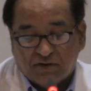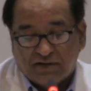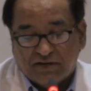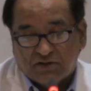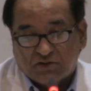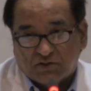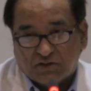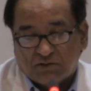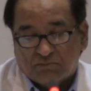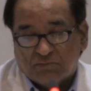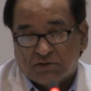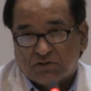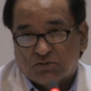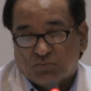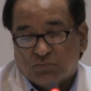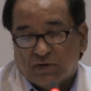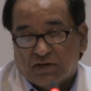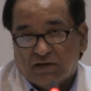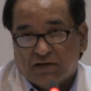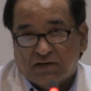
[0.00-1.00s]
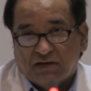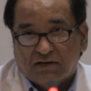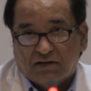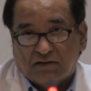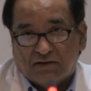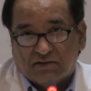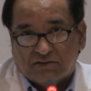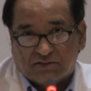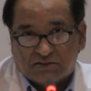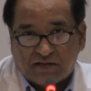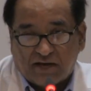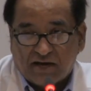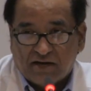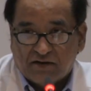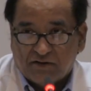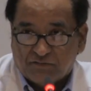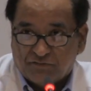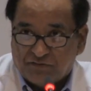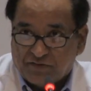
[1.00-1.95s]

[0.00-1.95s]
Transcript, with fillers: correlation between